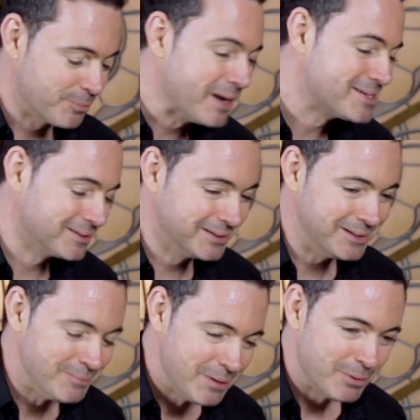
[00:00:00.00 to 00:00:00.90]

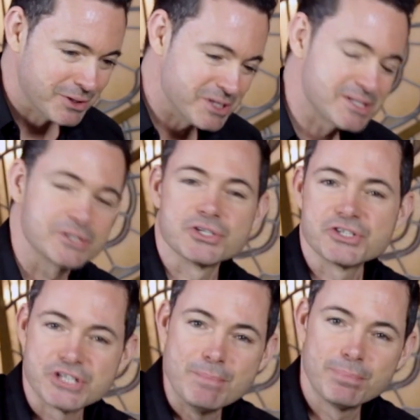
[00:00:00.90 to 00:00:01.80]
basically, because it's such a
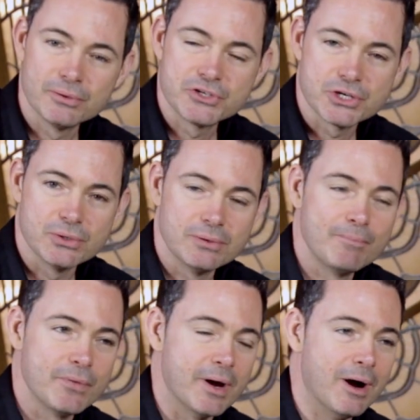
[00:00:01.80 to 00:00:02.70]
simple
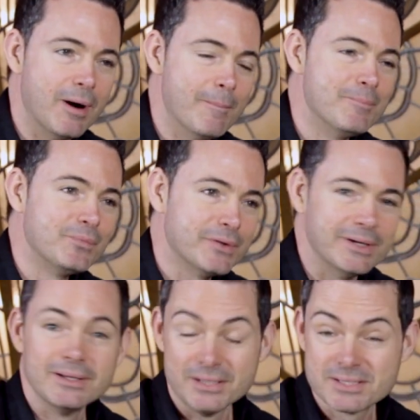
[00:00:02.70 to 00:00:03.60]
tune, um,
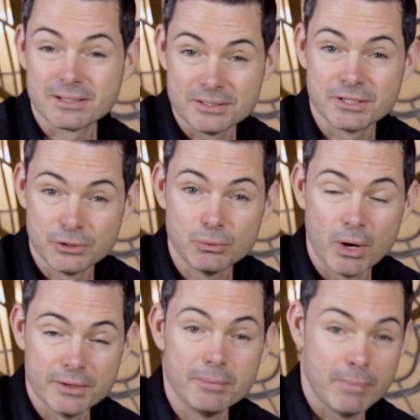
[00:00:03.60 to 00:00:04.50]
it, it's, it's a good
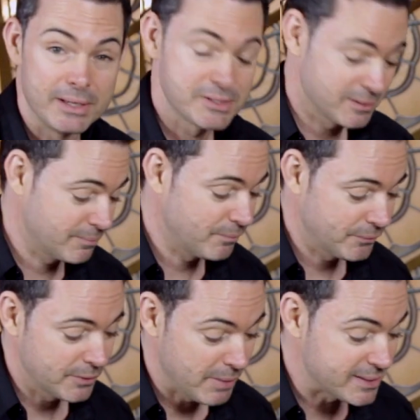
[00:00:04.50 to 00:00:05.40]
one that makes it,
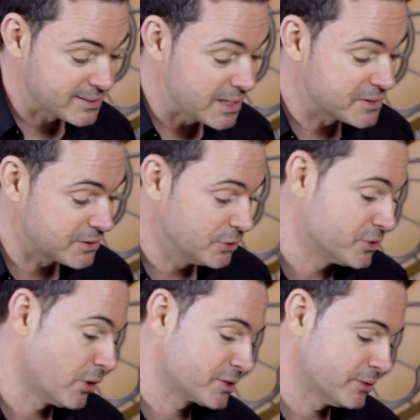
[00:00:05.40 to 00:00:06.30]
it makes sense to
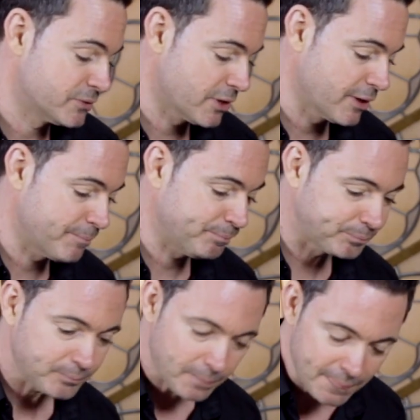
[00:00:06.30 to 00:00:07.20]
use octaves on it.
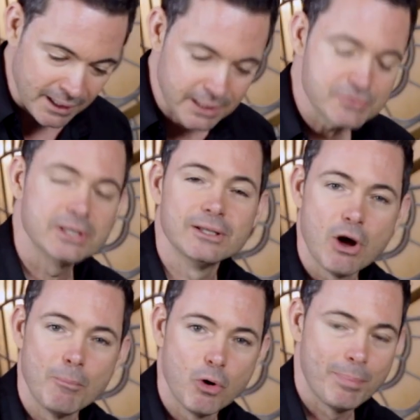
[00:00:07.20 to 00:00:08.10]
gives it a
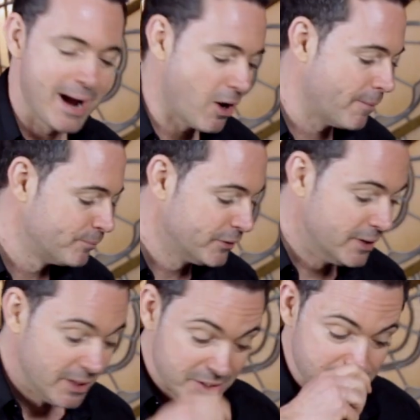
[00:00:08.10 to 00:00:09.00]
lot more power.
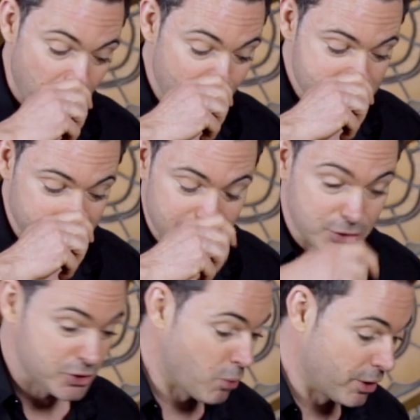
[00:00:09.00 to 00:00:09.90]
So obviously you
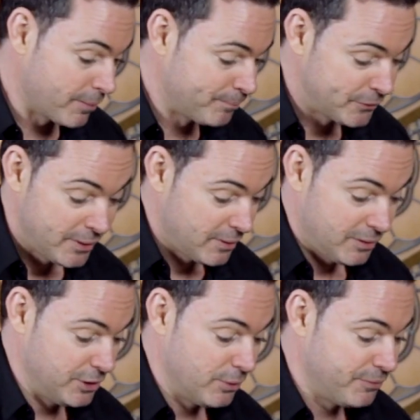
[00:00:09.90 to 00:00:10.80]
just want to,
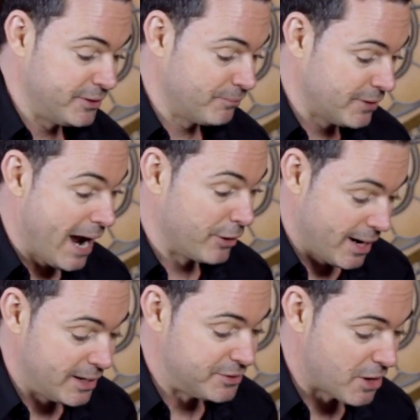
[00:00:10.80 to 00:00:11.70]
you know, the,
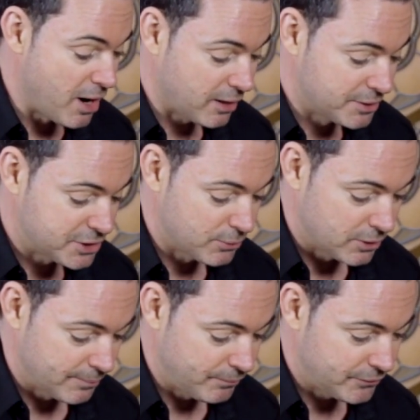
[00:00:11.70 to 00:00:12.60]
out in dark eyes, you
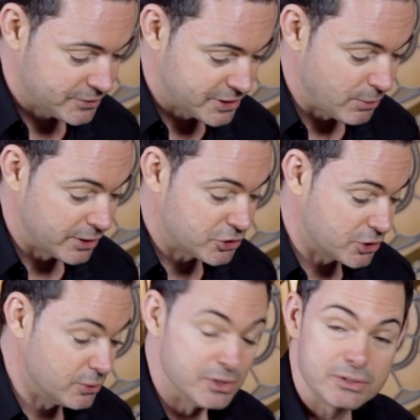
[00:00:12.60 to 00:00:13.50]
want to see where the
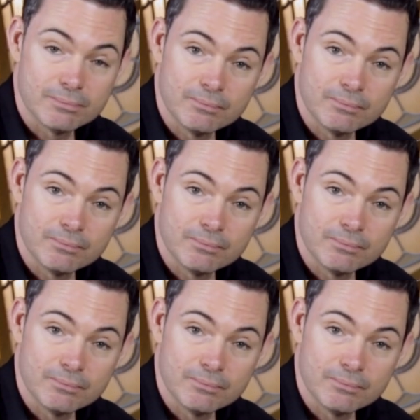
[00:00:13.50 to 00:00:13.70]
tune is.